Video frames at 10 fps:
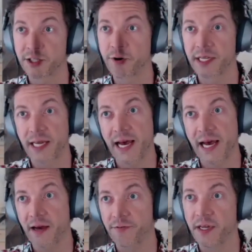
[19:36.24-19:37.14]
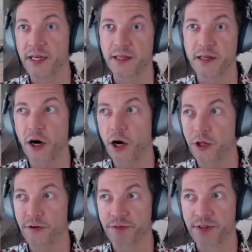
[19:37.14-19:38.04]
It's going to have
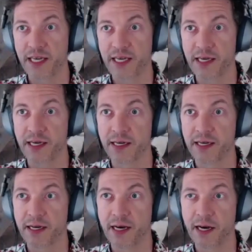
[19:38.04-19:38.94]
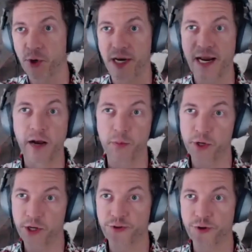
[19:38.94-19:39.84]
all of the input and
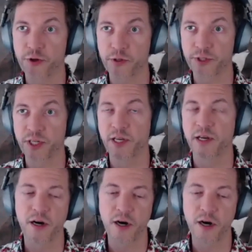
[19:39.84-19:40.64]
output controls,